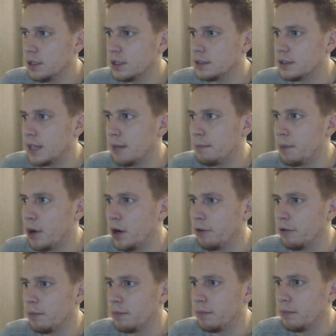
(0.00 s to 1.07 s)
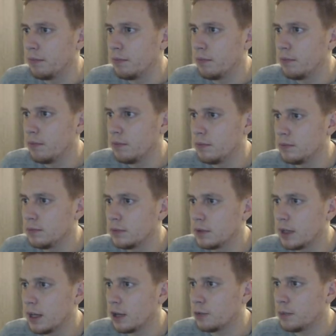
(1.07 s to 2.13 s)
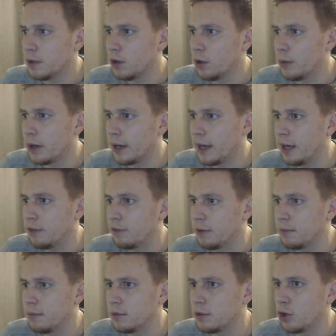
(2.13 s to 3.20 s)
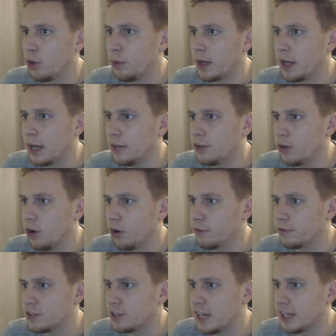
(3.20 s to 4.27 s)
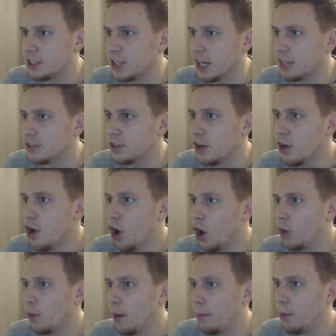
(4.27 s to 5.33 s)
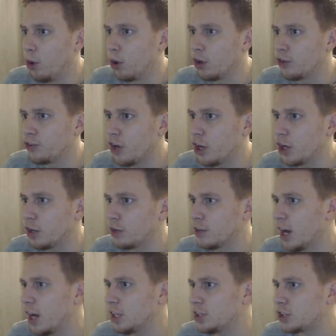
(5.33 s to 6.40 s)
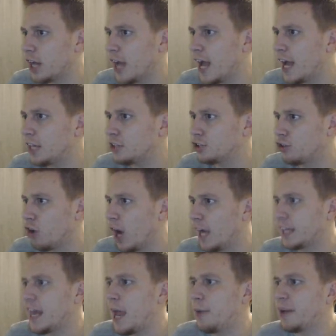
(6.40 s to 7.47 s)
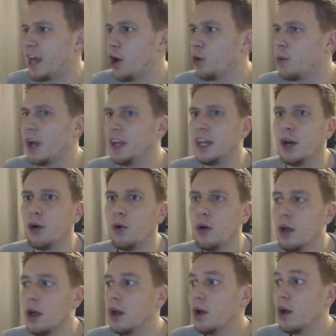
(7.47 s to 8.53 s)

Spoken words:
Here's Sam Byram. Kasper Dolberg ahead of him. Dolberg lays it off to Sanchez. On one more. Lozano. Touch and strike. There we go. 1-0.